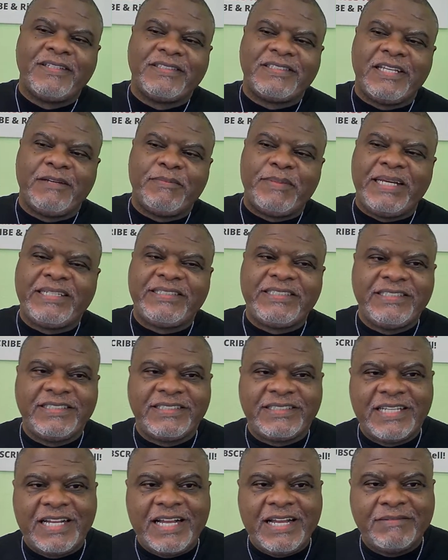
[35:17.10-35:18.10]
St.
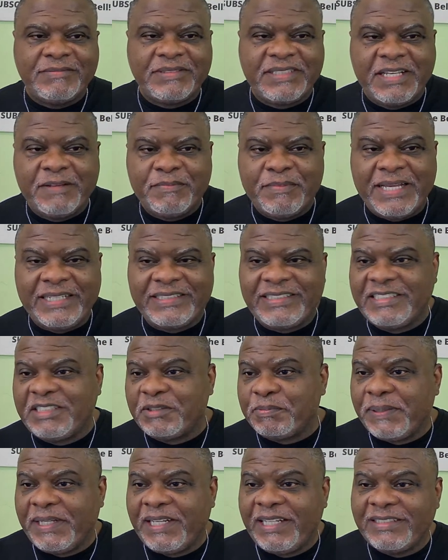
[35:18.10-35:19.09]
Baptiste time, St.
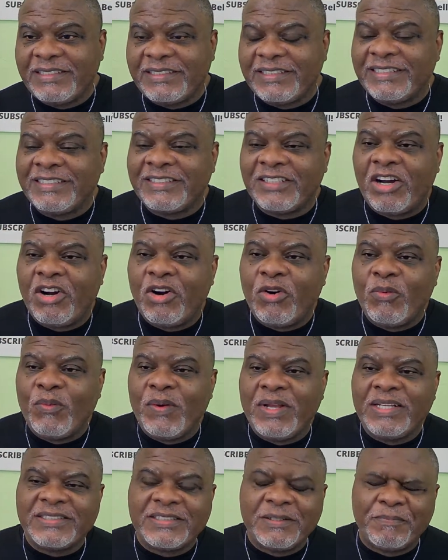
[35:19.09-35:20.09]
Baptiste place. It's
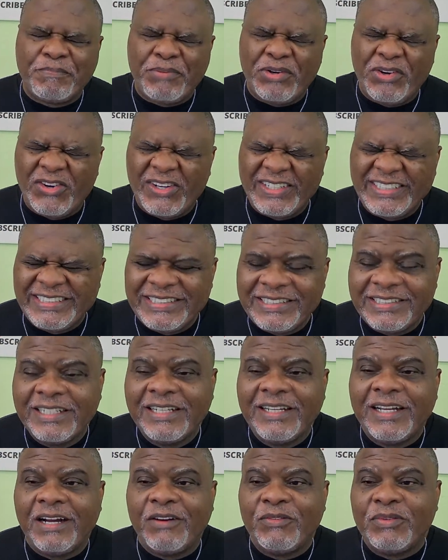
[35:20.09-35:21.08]
always important.
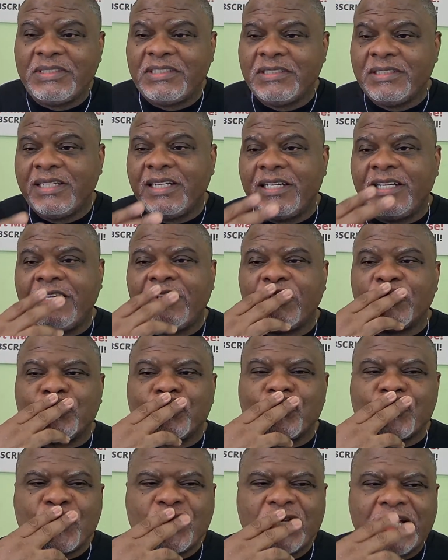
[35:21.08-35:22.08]
I wish you love.
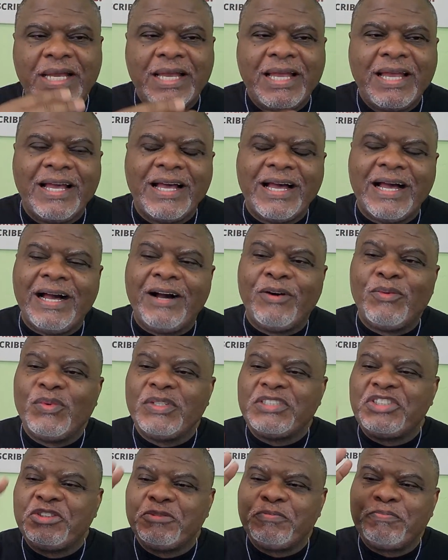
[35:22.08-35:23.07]
I
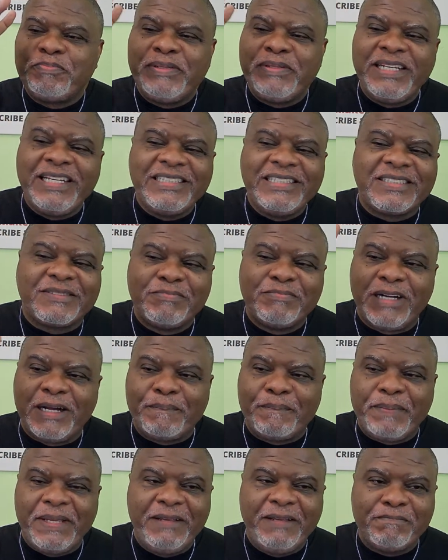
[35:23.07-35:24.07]
wish you peace,
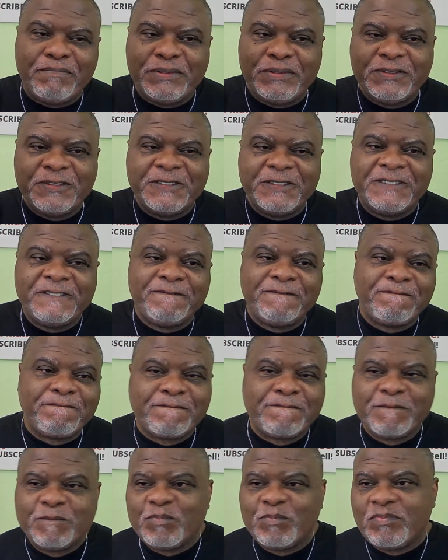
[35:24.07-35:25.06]
my people.
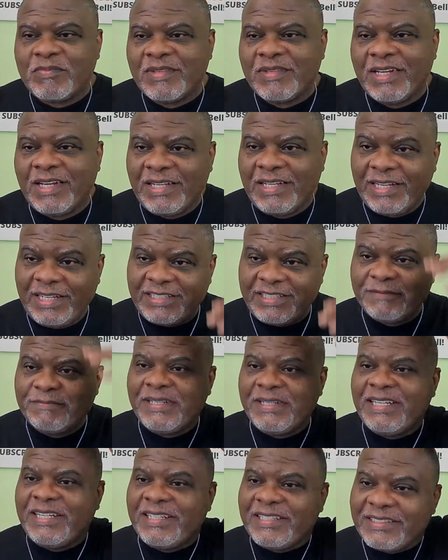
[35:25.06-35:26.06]
I like you,
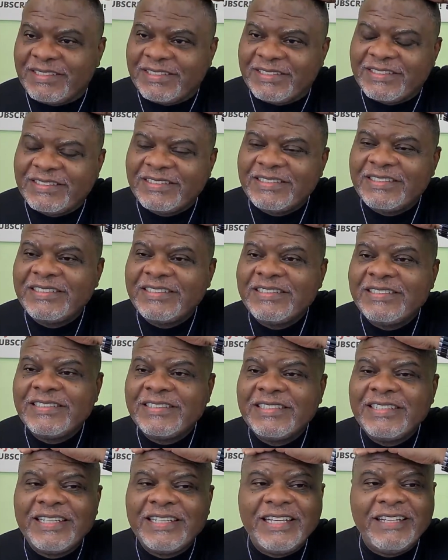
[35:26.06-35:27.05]
man.
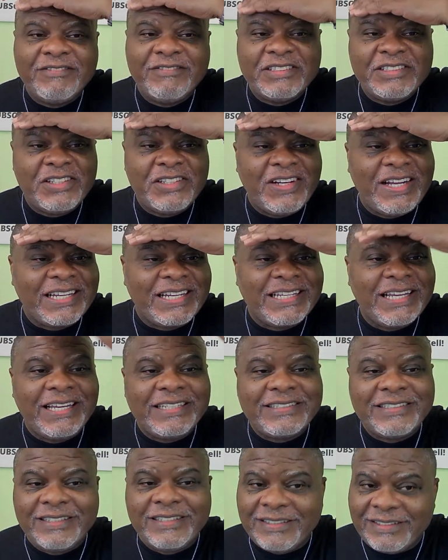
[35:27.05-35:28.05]
Even though I
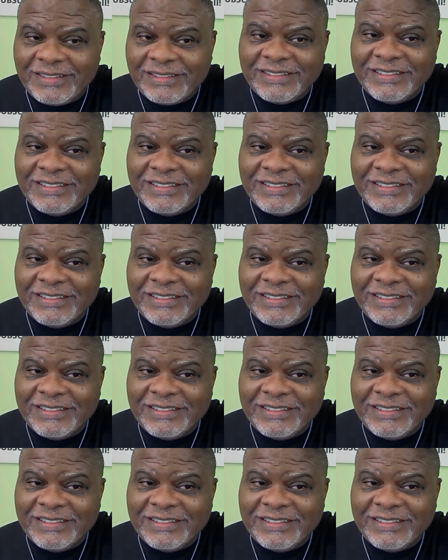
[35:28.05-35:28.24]
got a